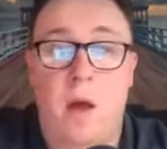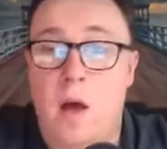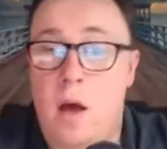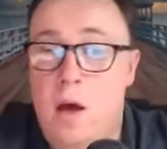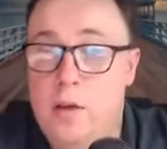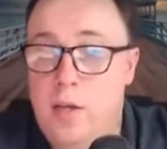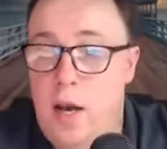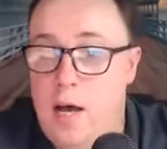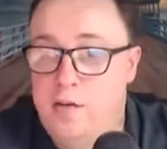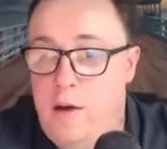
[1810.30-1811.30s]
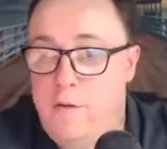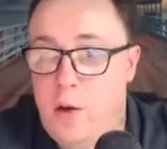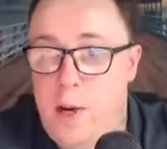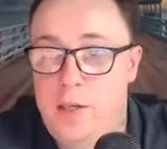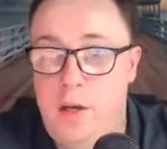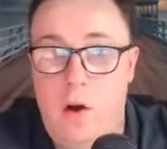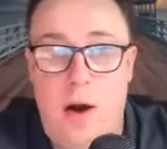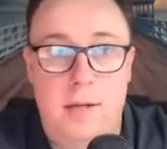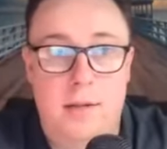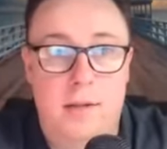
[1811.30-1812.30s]
So last round for question,
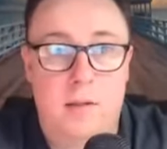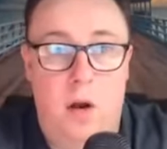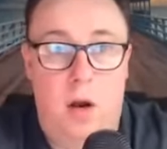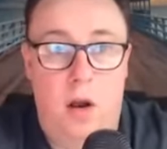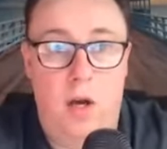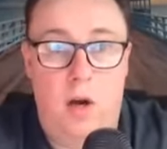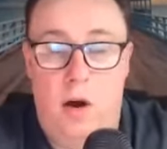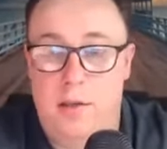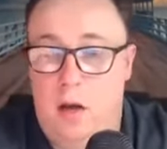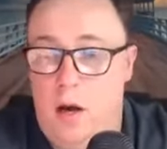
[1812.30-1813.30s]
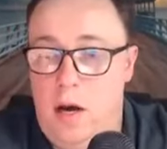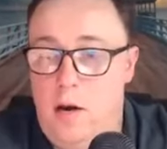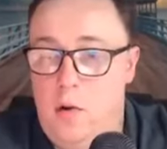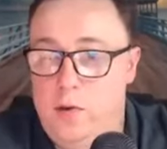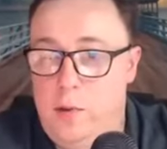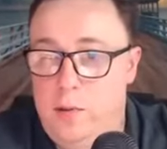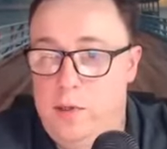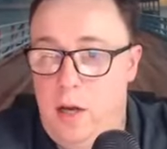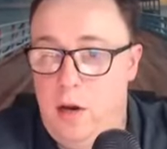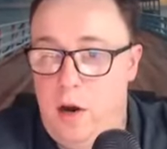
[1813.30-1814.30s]
guys. Got a lot of you guys online. Awesome to see a
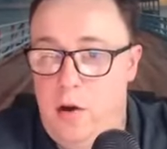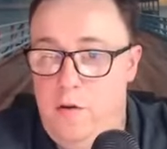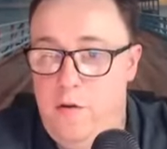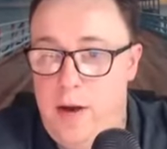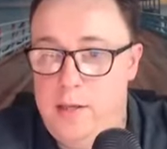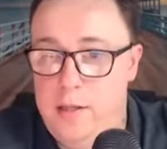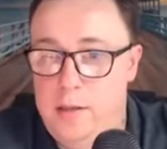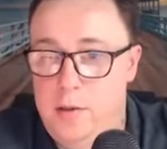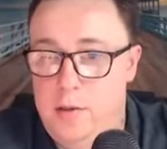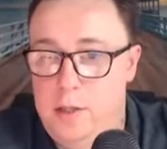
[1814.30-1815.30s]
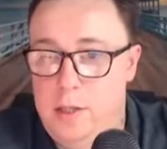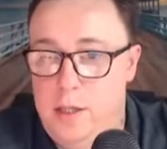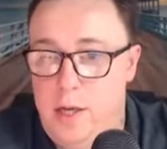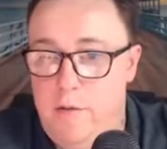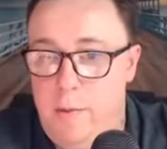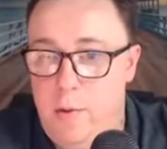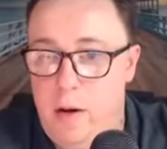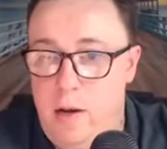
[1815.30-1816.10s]
lot of new faces. Good to see everybody.